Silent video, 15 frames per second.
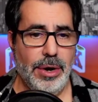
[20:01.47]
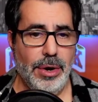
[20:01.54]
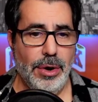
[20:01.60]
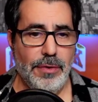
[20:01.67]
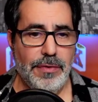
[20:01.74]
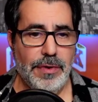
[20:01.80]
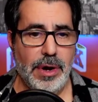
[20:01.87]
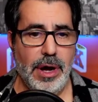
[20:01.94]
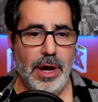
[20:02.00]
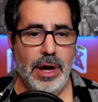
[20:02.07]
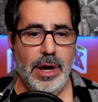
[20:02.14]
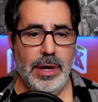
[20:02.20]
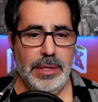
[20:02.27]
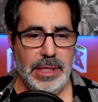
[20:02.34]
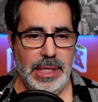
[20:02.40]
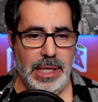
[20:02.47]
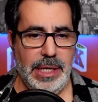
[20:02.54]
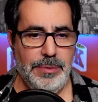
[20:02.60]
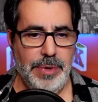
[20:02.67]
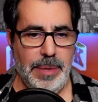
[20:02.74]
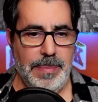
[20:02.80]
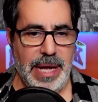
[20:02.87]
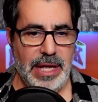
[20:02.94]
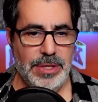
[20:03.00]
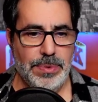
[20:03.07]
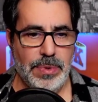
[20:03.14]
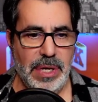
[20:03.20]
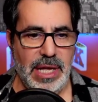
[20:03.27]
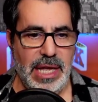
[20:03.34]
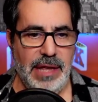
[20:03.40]
Overall, the rebounds
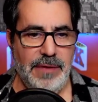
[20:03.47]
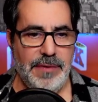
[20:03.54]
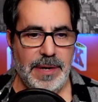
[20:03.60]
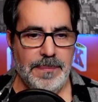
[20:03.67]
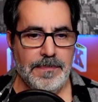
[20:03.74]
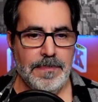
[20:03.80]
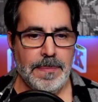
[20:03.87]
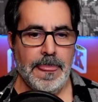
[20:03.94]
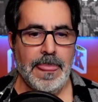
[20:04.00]
were even.